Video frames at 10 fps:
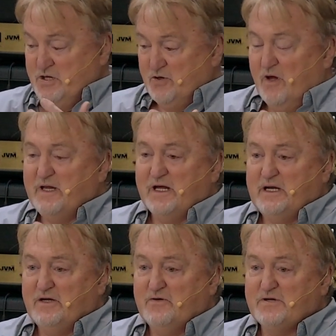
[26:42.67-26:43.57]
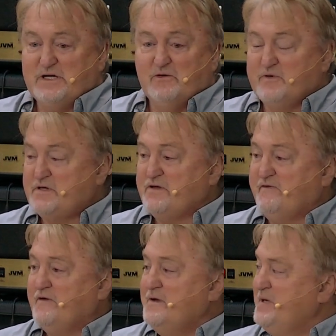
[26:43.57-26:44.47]
So all you got to do is deal with what's
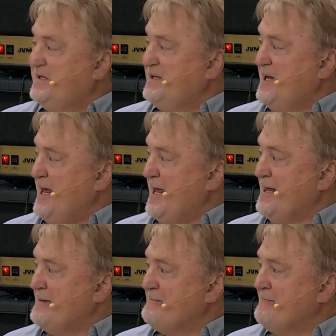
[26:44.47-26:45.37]
in front of me today.